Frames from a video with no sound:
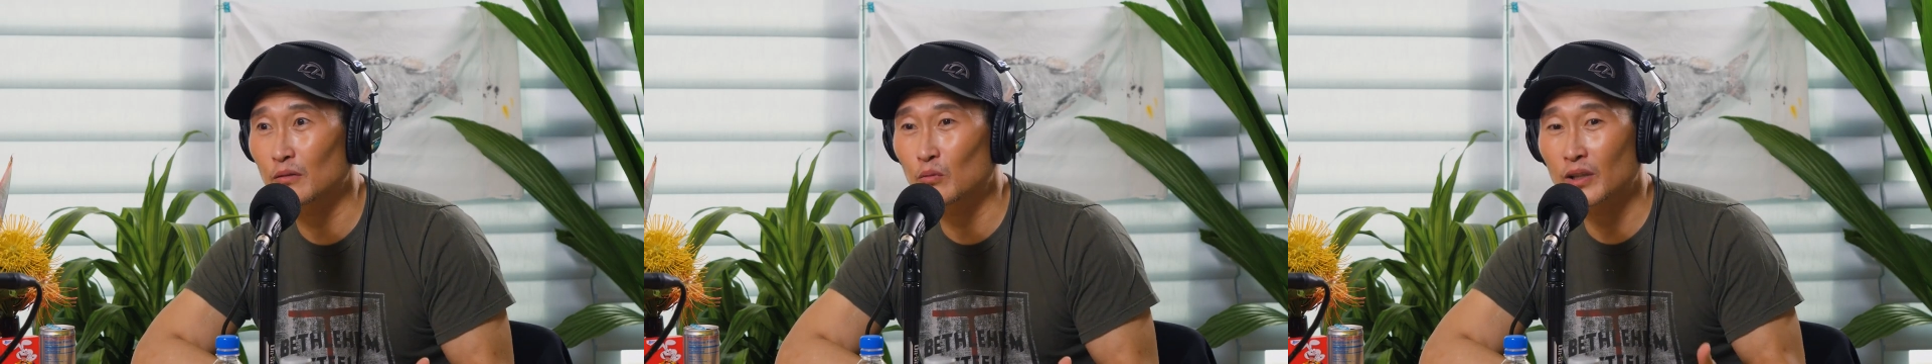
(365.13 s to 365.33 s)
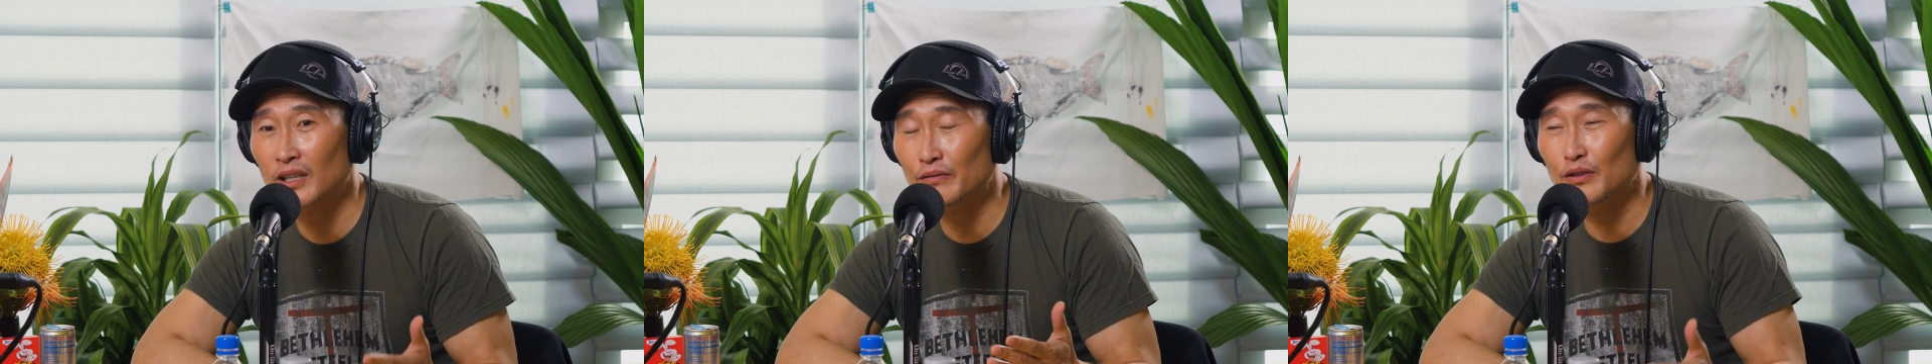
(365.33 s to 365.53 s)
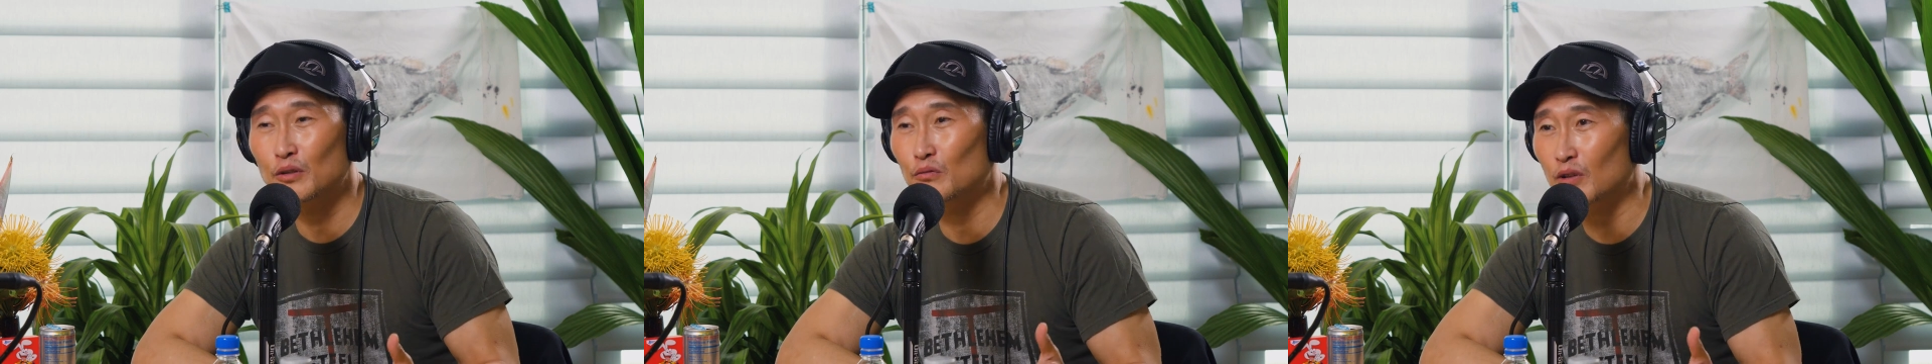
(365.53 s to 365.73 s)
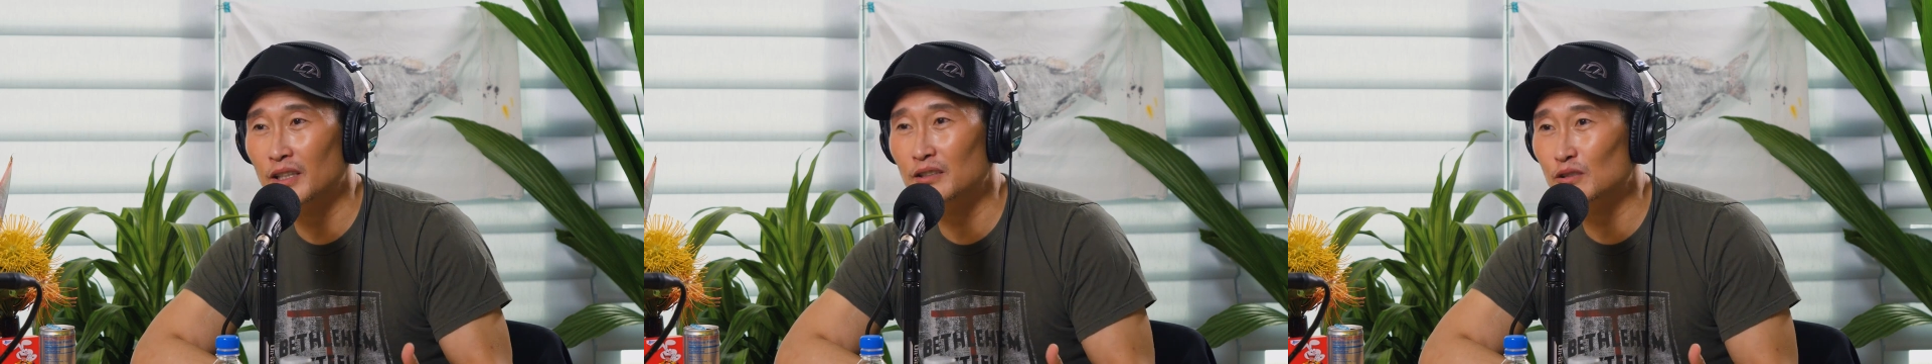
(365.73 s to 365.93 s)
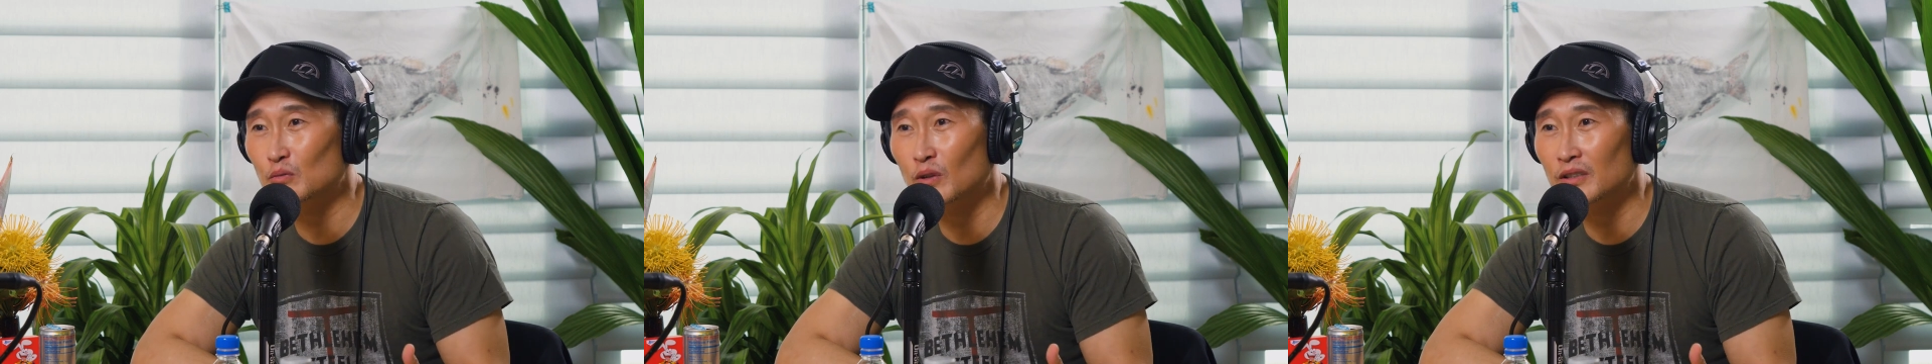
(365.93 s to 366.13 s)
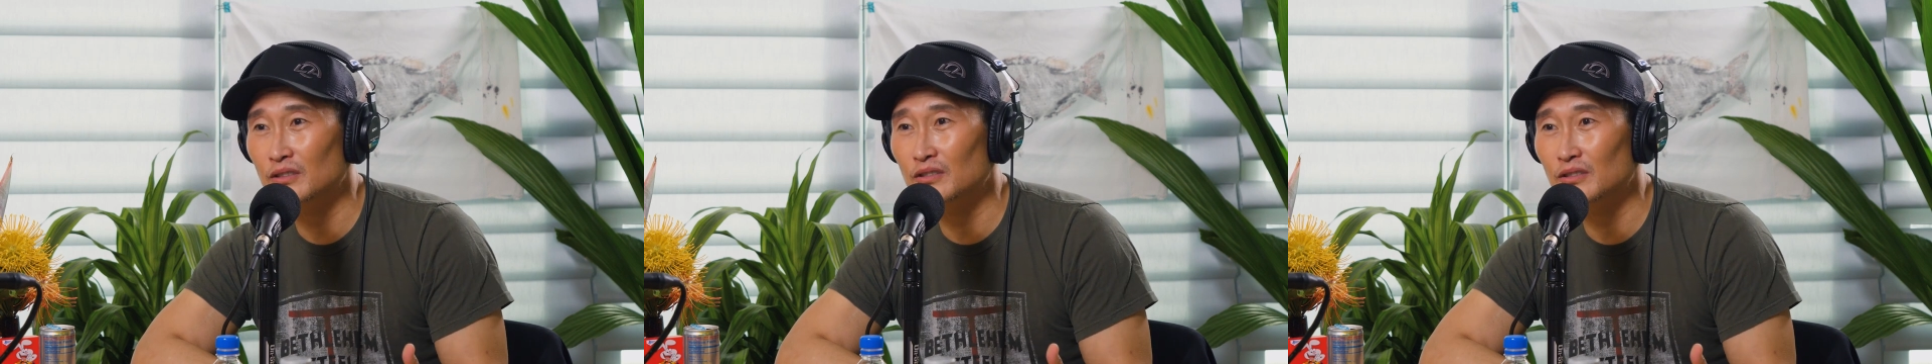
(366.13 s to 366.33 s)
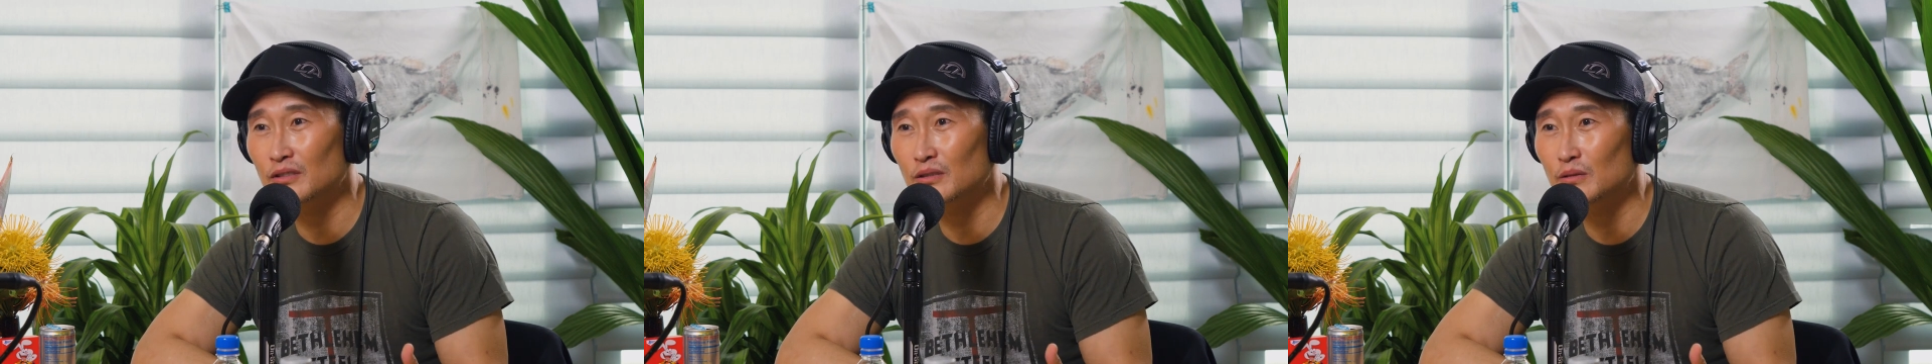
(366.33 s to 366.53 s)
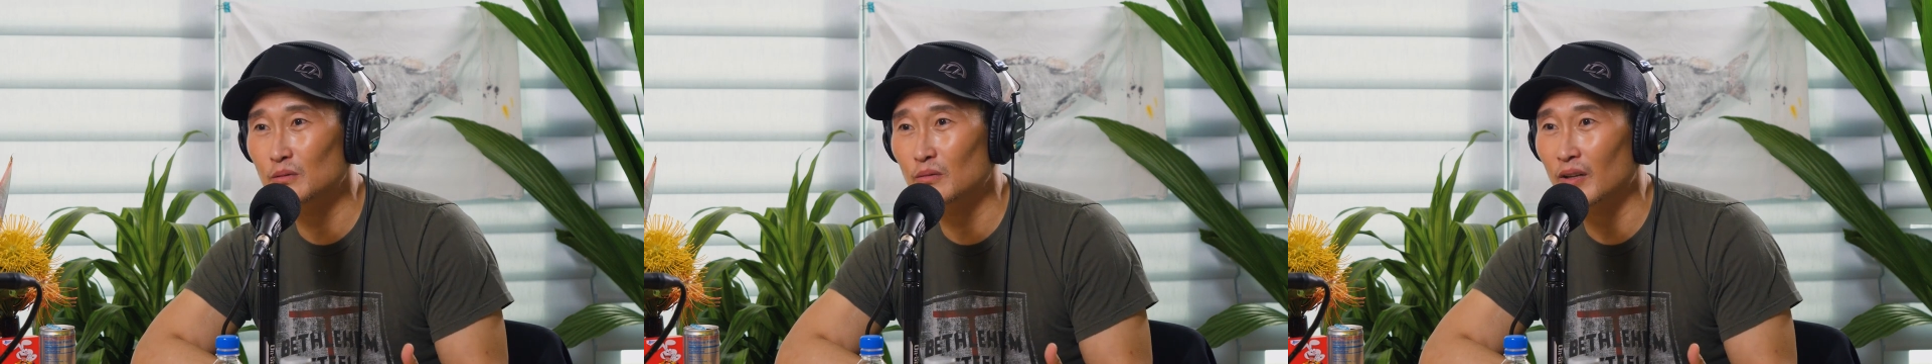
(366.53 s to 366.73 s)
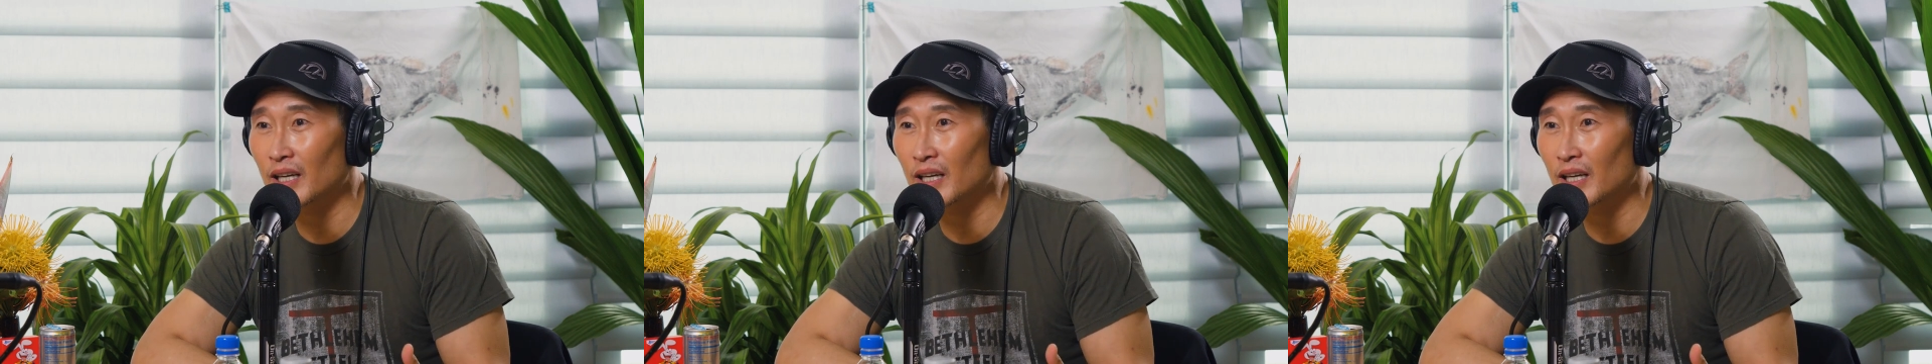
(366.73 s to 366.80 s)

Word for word: Whatever the writers wanted to do,